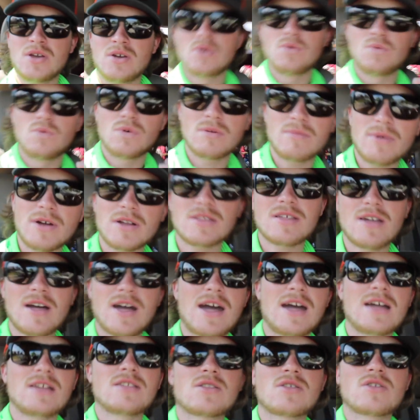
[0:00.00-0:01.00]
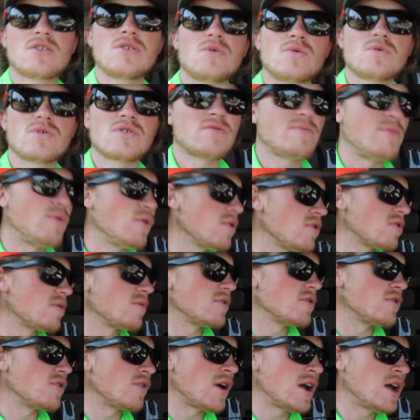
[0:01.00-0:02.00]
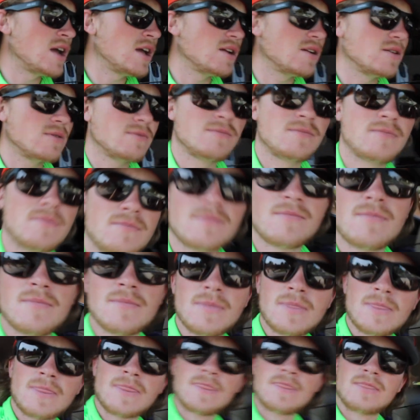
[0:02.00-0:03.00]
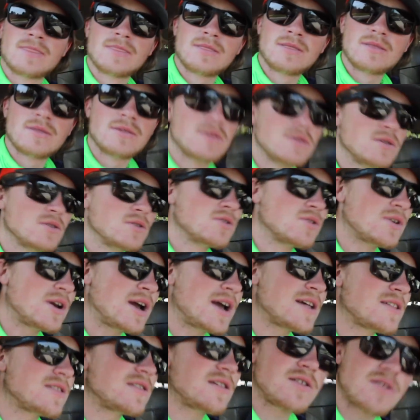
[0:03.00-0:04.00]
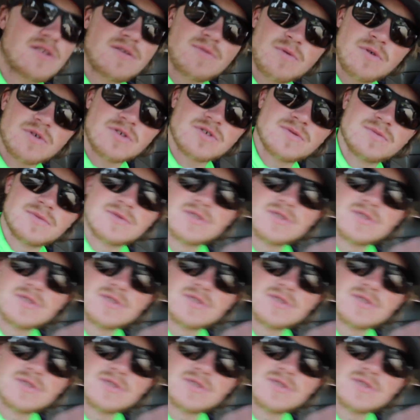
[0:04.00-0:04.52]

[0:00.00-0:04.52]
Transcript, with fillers: We're about to head to Sportsman's, right? Uh, Gaston Sportsman. Gaston Sportsman.